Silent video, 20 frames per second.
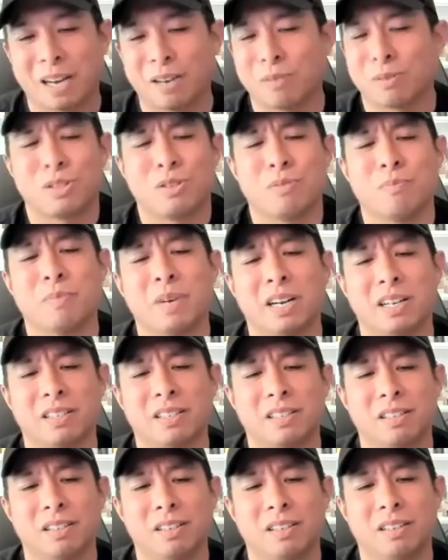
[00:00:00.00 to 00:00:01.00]
it was too
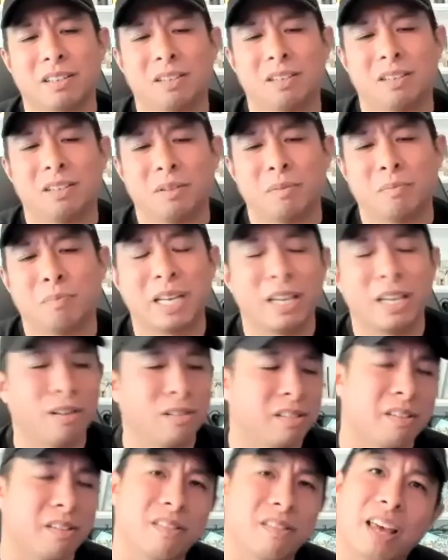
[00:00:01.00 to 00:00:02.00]
much. But
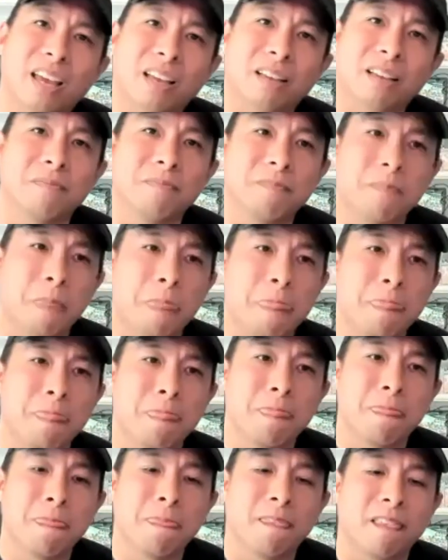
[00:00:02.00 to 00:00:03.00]
here's the thing.
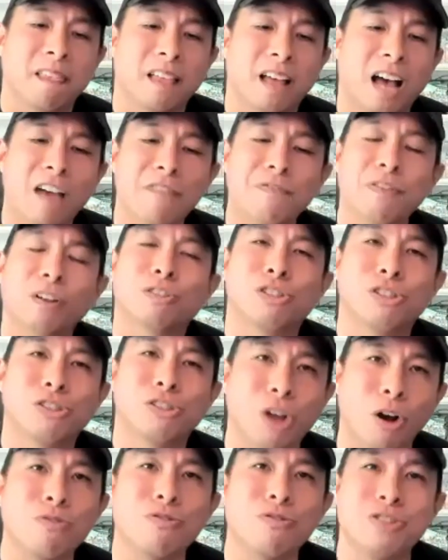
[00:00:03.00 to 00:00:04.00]
I felt
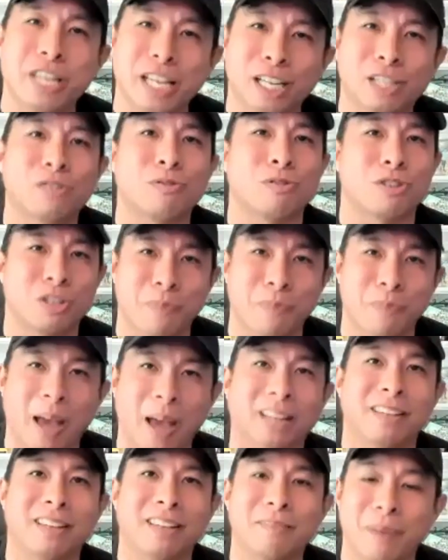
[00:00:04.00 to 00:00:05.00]
so
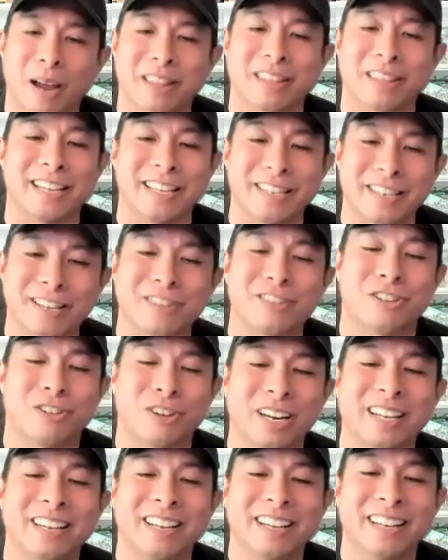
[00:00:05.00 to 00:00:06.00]
disrespected by the
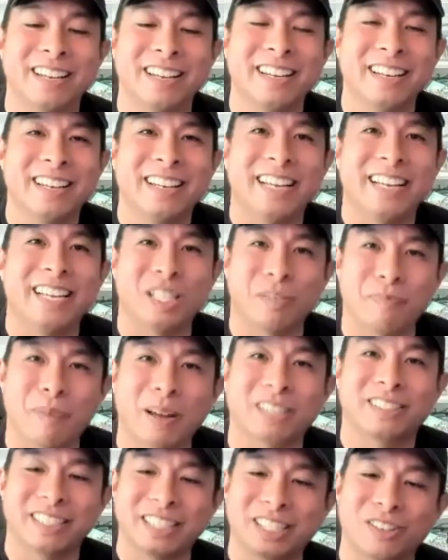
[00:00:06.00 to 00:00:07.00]
industry,
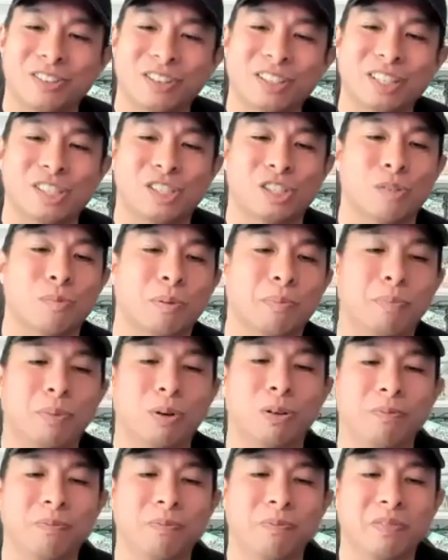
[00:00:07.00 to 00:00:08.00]
especially during the Super
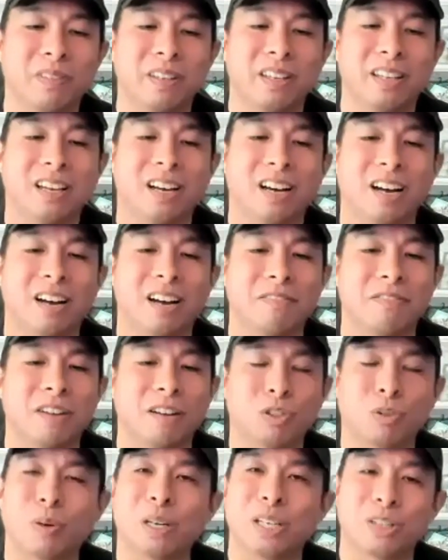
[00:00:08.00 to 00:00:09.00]
Bowl of
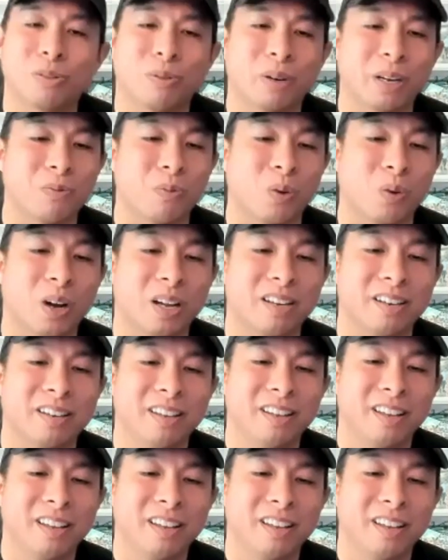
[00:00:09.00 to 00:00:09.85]
2021,